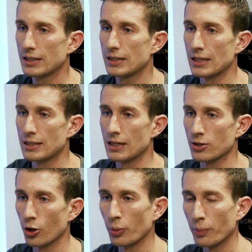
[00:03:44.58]

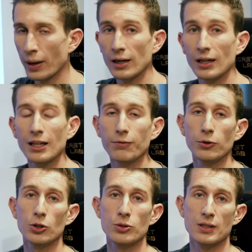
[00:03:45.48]
DCS Open Beta. If
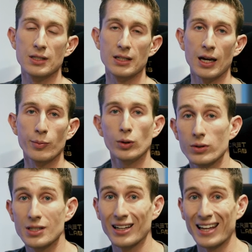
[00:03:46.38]
you're using stable,
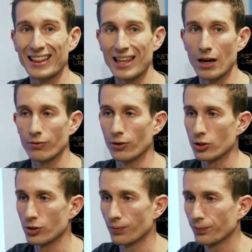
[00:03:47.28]
select that
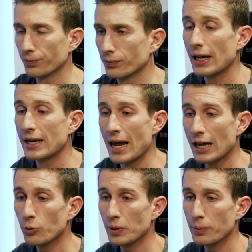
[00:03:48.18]
version. And now
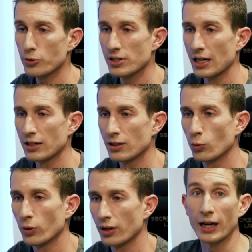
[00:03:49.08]
you'll be presented
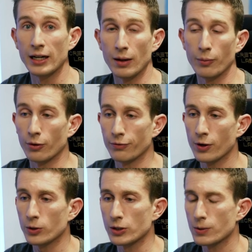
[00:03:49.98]
with a number of
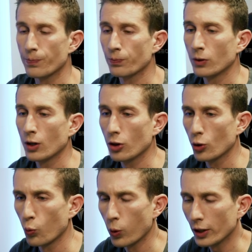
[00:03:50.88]
folders.
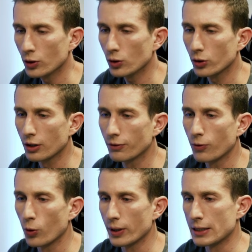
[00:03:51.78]
The one you're looking
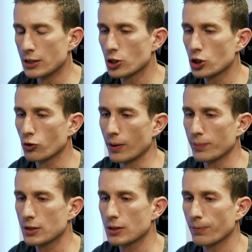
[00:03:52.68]
for is
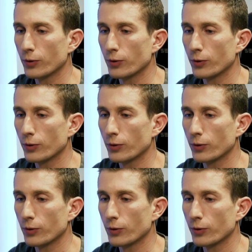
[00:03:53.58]
scripts.